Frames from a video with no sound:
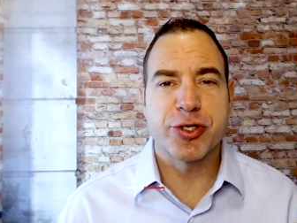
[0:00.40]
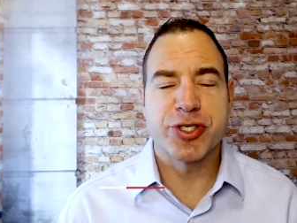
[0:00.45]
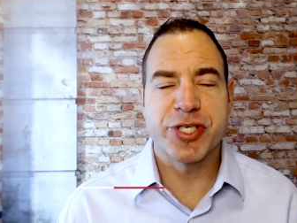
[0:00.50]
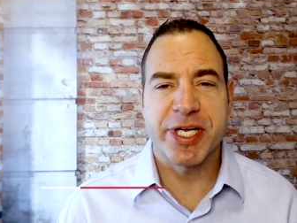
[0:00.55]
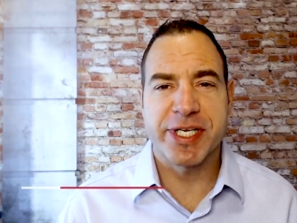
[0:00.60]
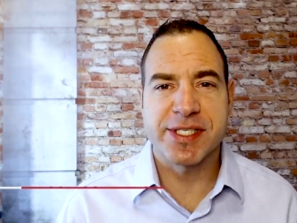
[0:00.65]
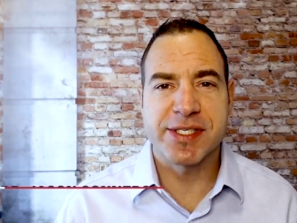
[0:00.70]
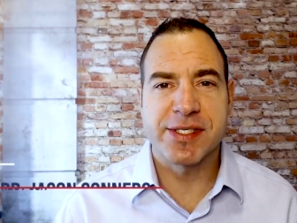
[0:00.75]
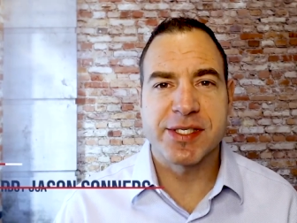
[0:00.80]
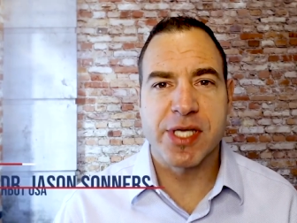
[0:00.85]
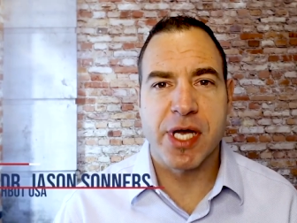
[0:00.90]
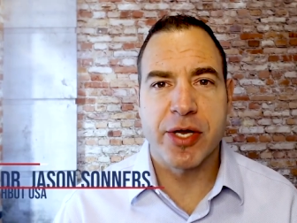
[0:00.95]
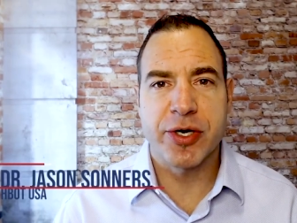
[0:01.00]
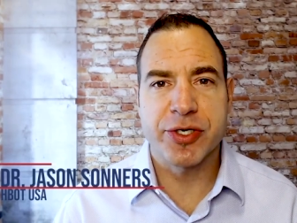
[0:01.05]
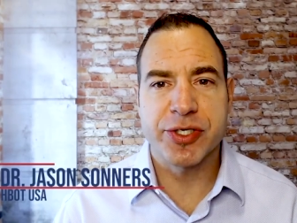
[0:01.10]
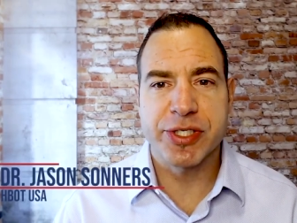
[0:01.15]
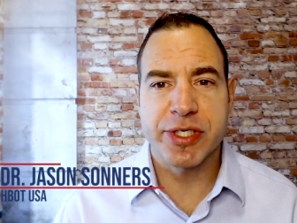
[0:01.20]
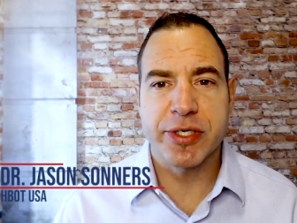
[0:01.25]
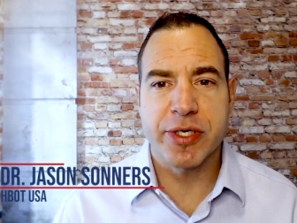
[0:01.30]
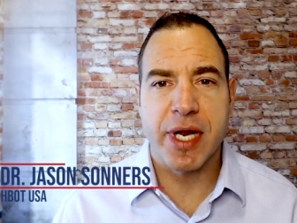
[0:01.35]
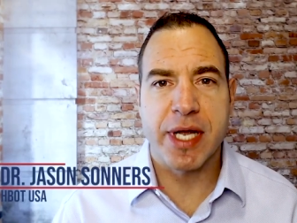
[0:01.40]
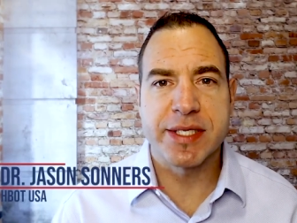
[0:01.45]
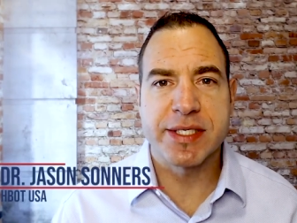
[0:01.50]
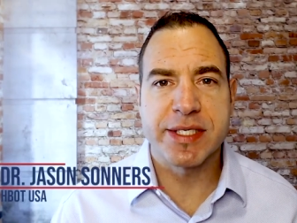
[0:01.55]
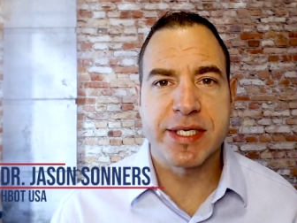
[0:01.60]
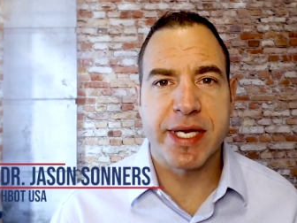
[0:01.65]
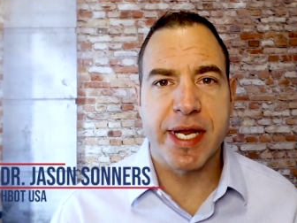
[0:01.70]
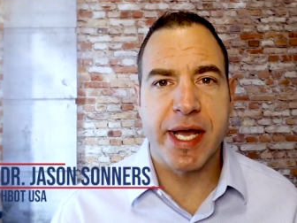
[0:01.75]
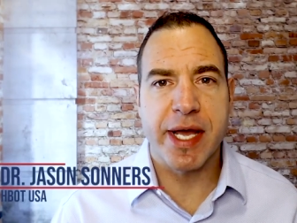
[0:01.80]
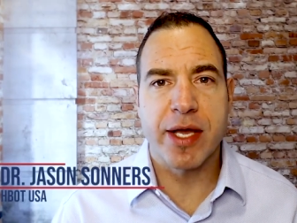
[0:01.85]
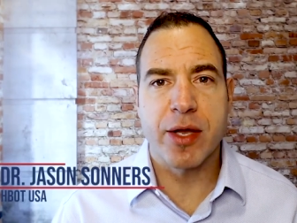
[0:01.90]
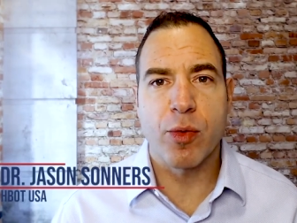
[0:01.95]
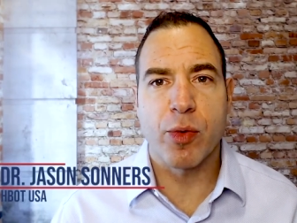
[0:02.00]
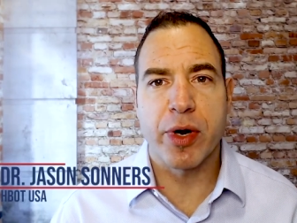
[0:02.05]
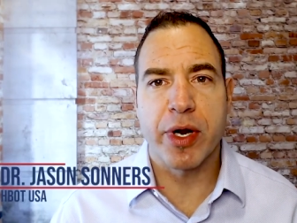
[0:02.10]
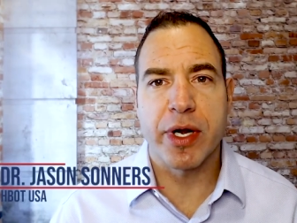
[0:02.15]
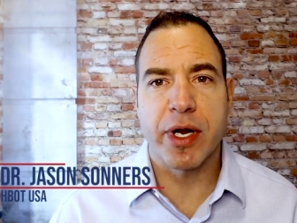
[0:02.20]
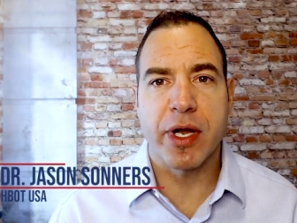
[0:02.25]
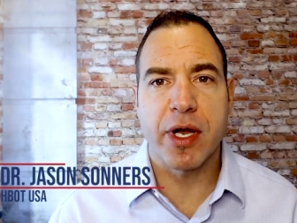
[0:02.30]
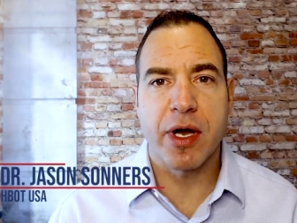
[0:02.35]
Jason Sonners here, and today we're
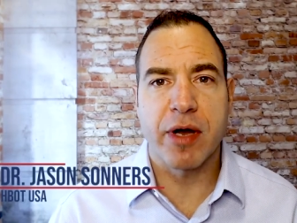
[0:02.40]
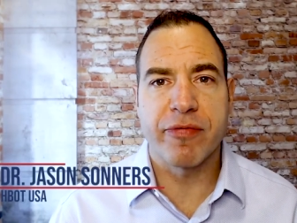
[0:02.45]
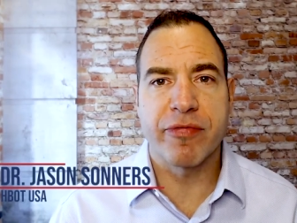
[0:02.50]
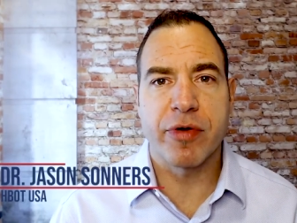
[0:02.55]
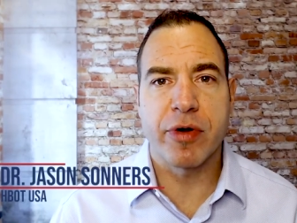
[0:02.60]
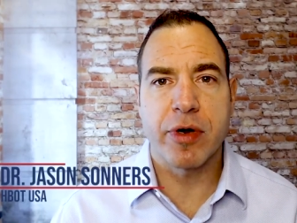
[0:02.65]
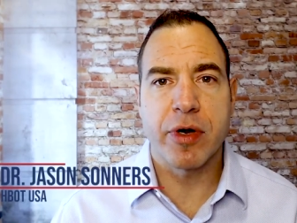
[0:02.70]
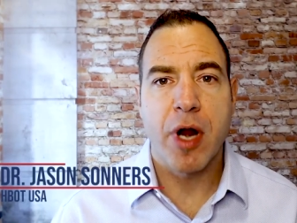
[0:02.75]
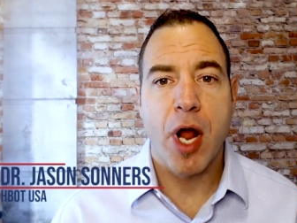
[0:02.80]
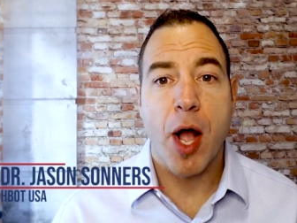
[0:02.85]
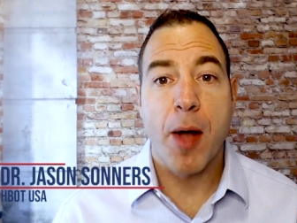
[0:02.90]
gonna cover